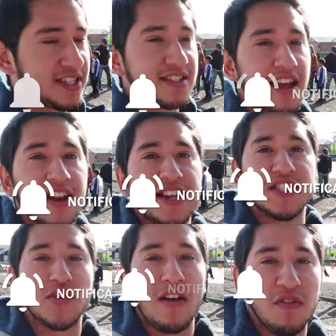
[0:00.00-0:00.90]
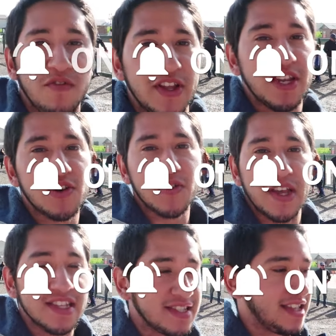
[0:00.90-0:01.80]
This is not a travel video.
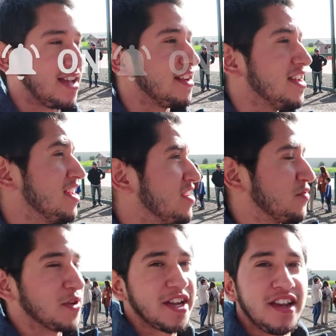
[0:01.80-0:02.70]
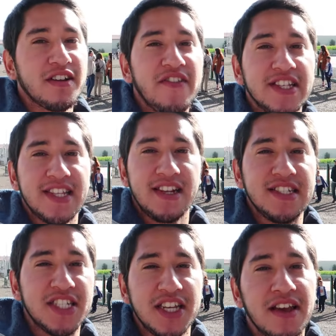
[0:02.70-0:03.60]
Instead, we're here
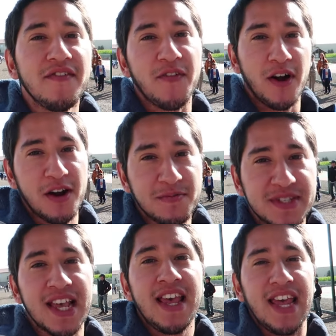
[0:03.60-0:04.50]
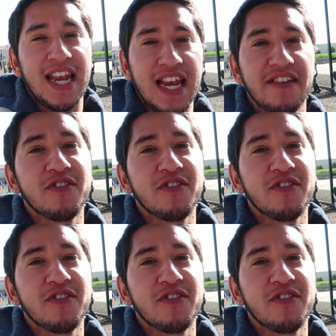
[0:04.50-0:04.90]
visiting G&M Farms in